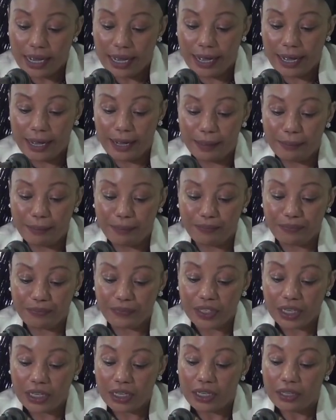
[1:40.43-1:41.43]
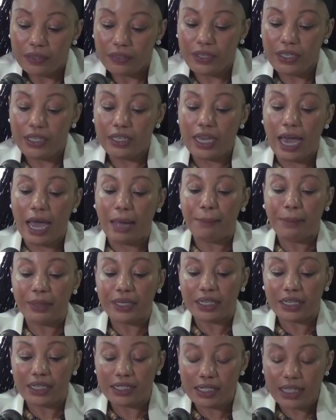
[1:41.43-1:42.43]
The
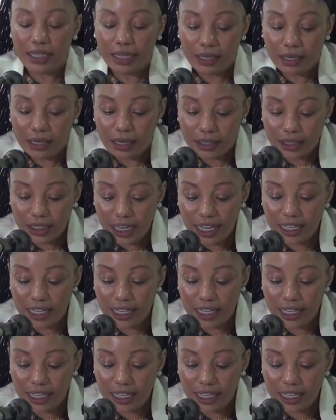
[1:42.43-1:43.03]
applicant then